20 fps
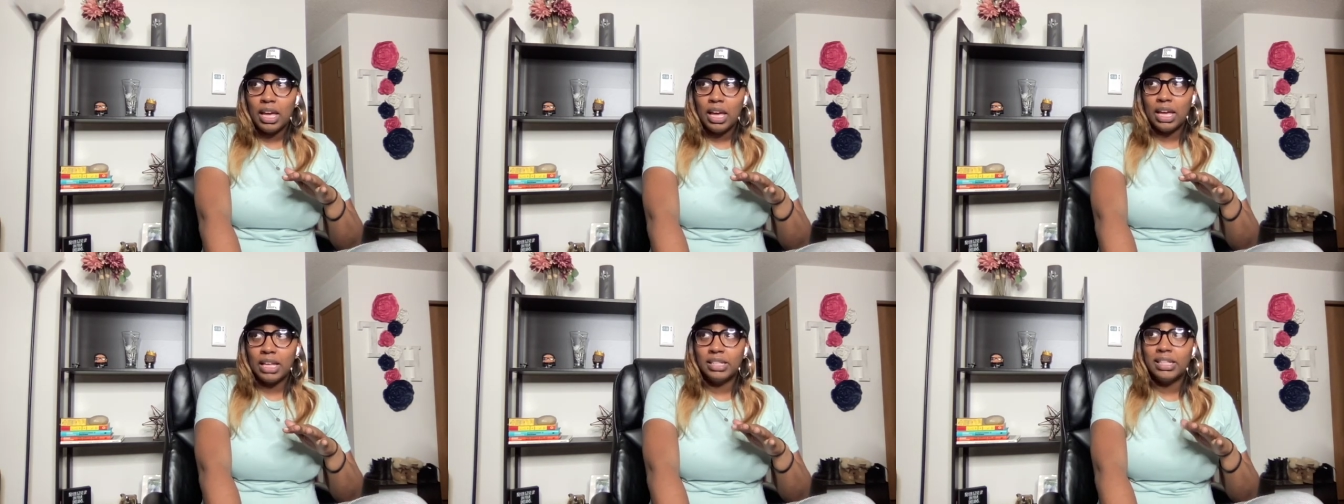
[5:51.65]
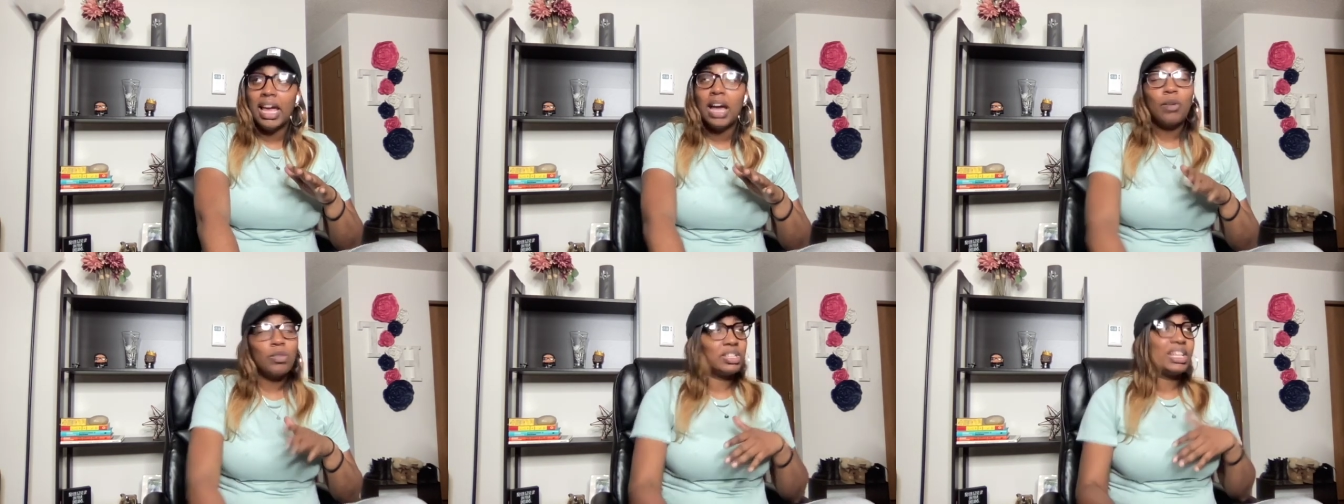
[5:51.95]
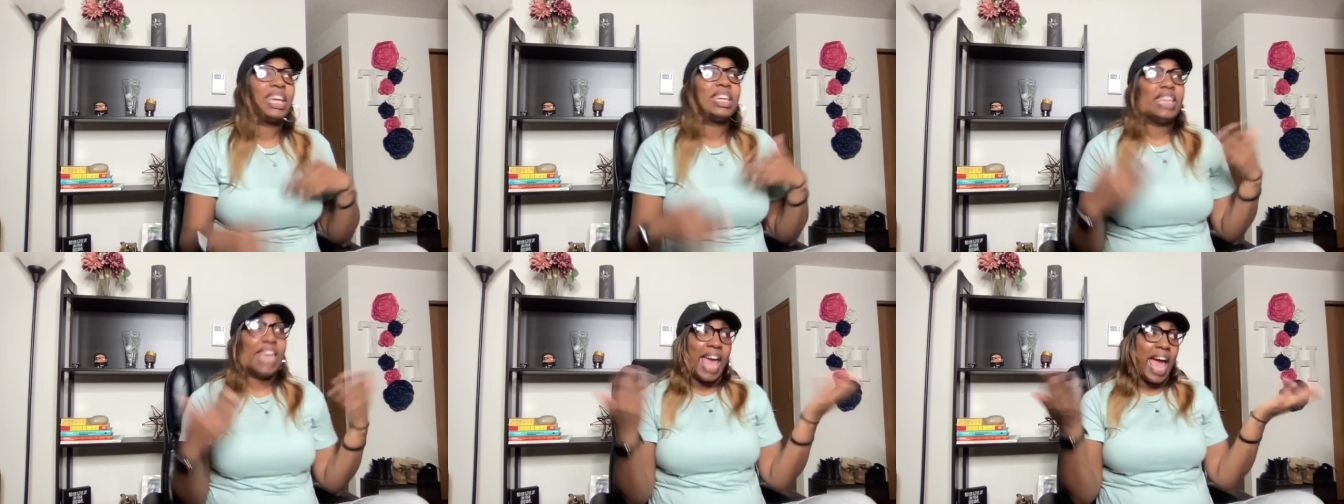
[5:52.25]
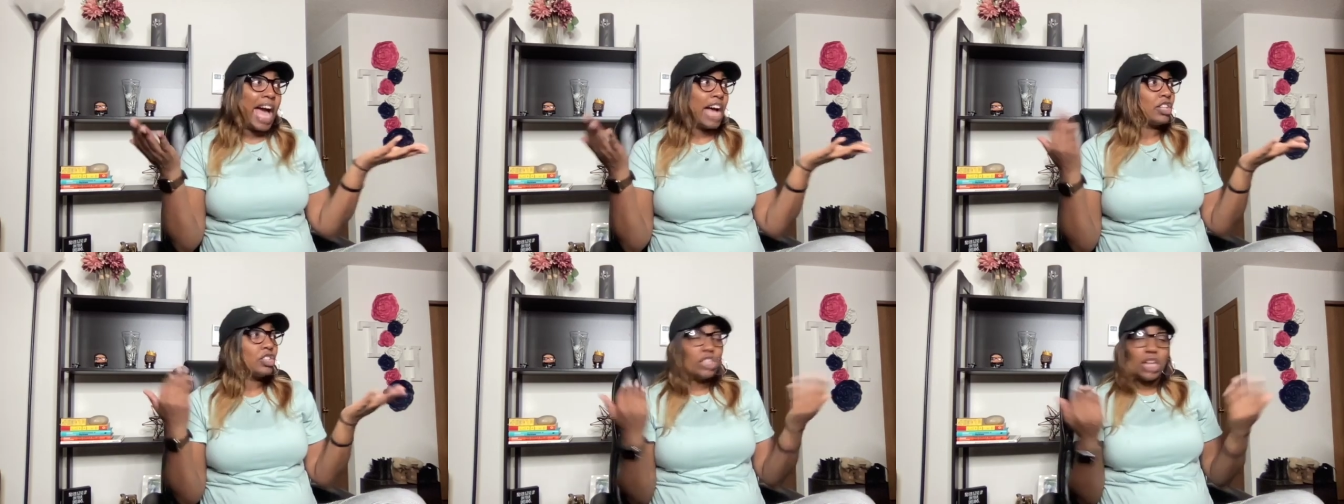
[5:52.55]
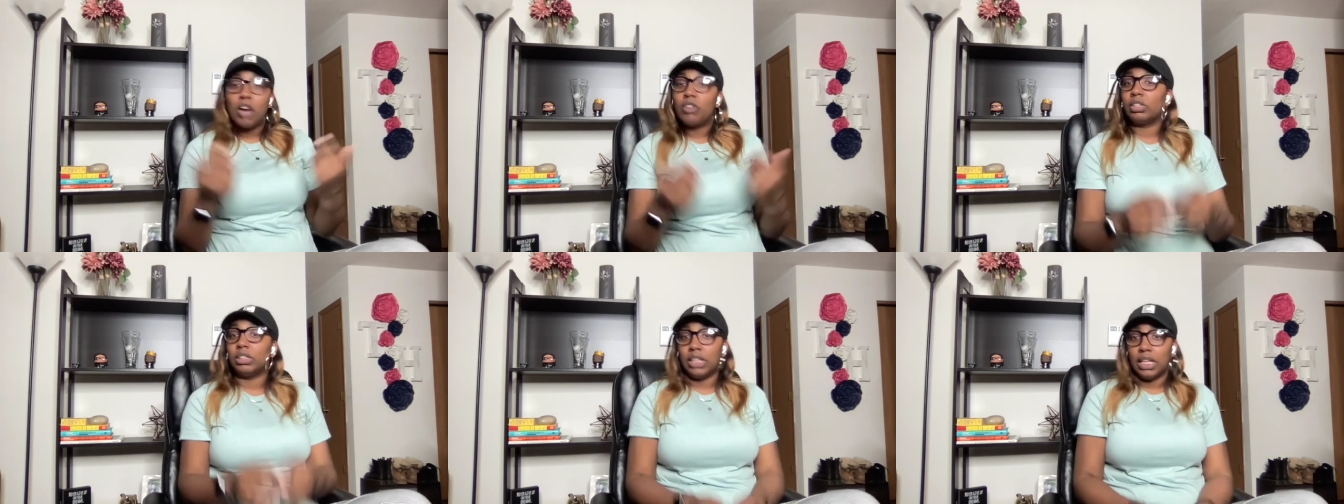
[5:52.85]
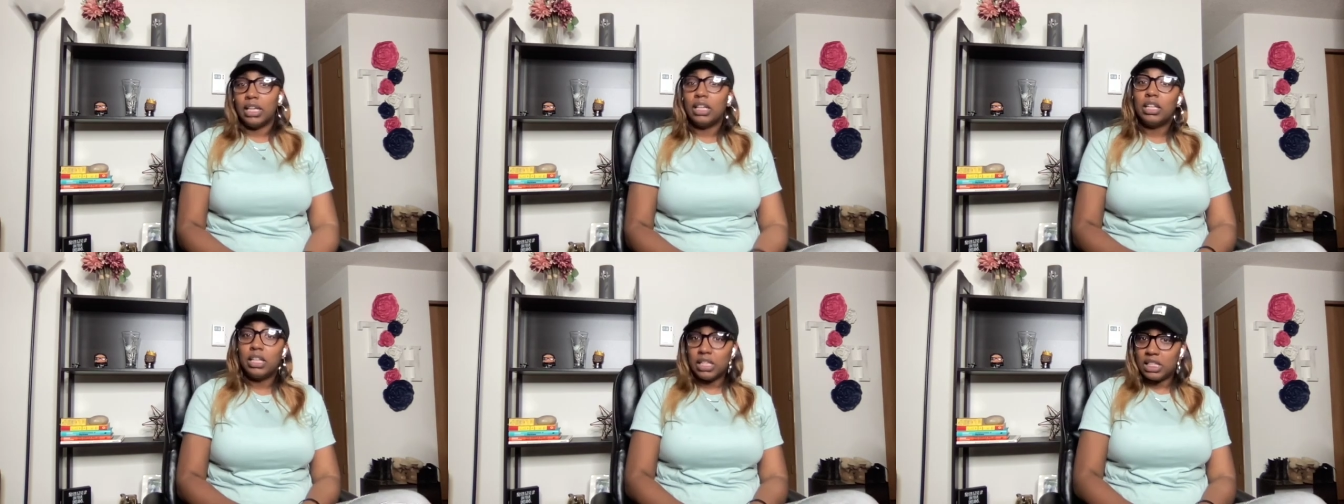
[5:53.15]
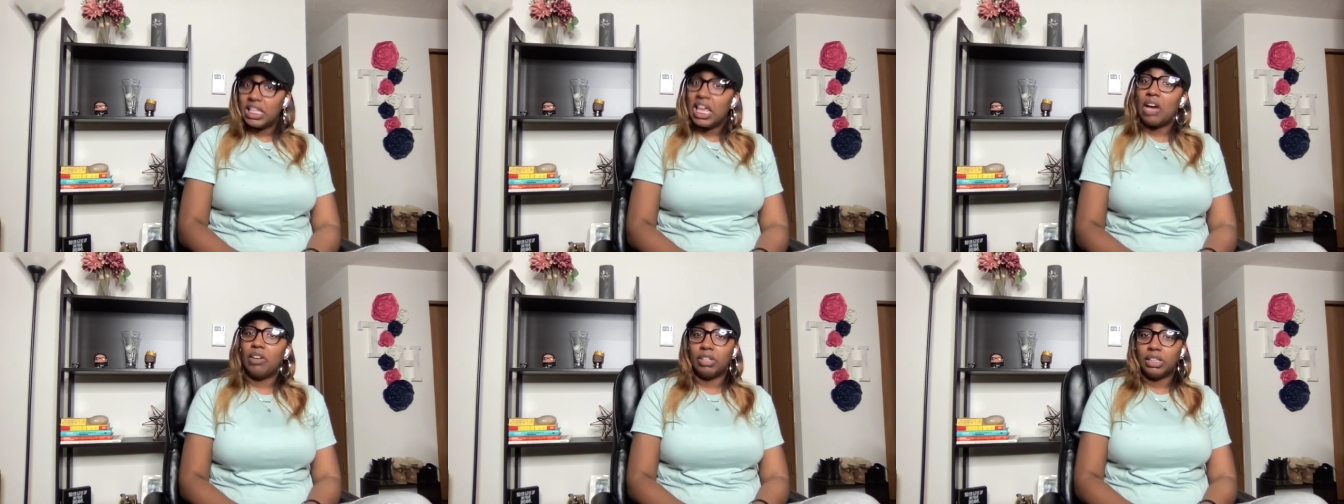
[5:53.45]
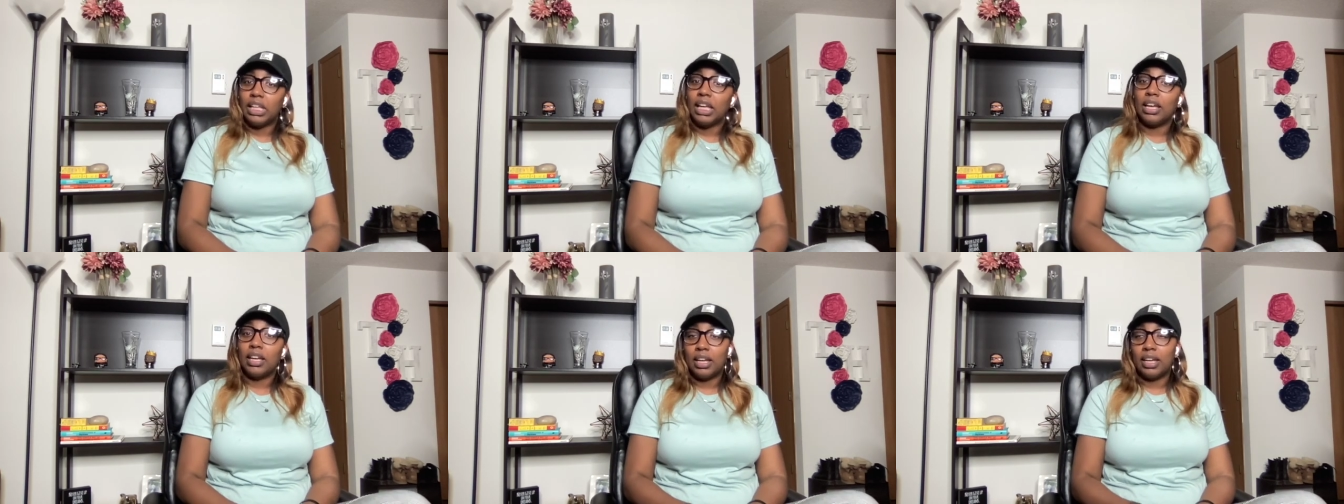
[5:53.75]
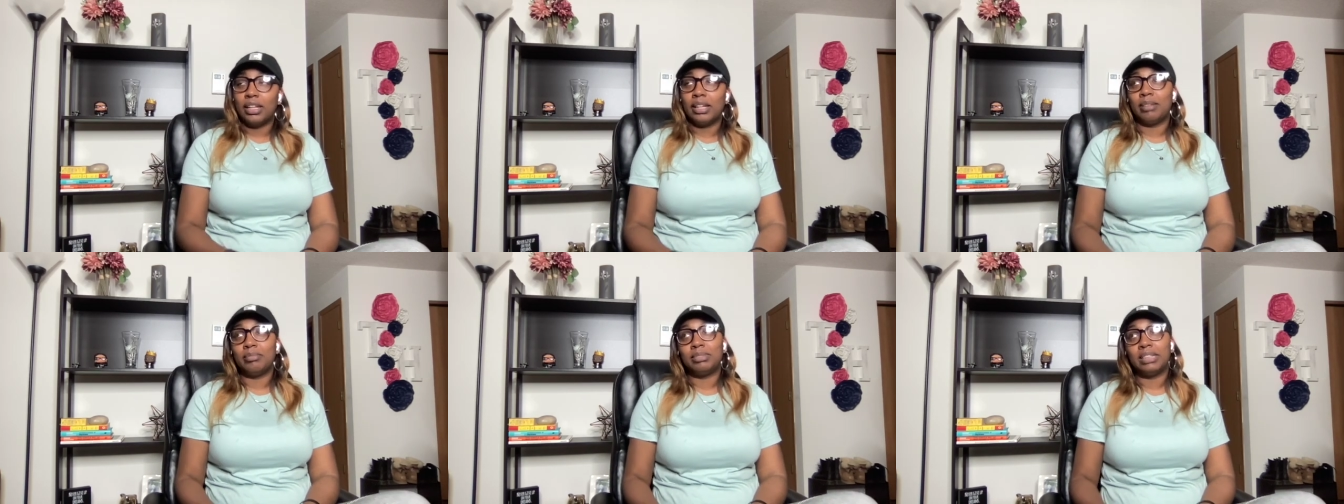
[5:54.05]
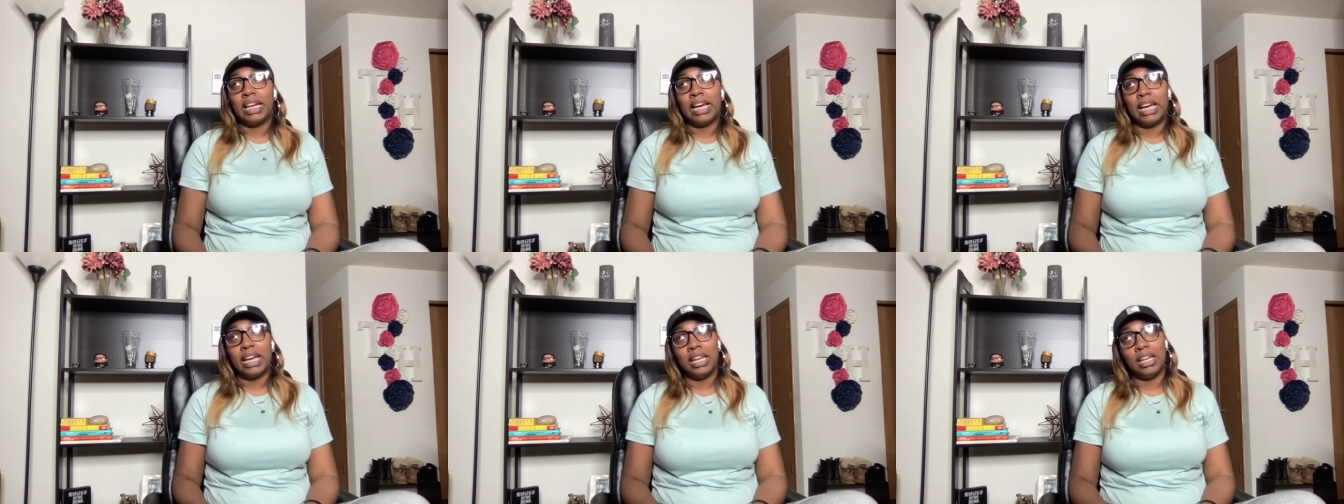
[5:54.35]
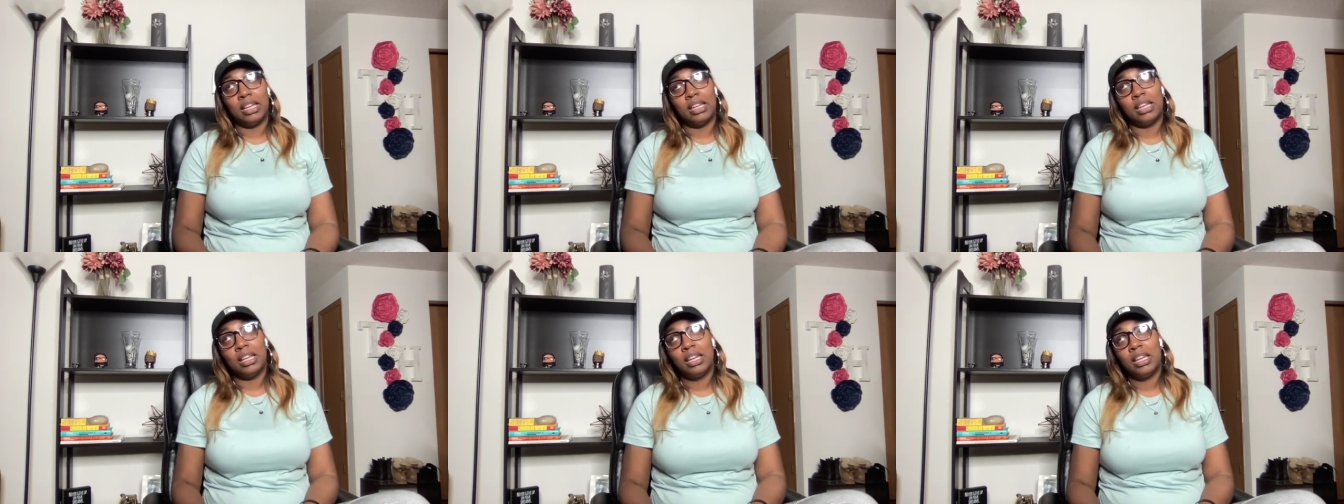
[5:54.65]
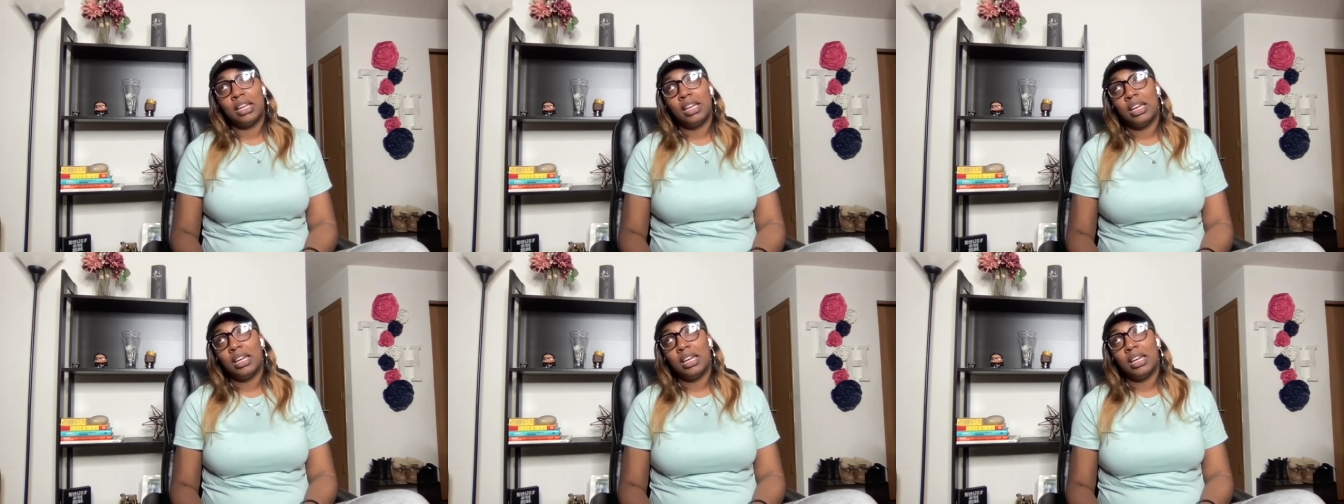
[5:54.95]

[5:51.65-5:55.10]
And Zach was like, yeah, totally, totally. And I'm like,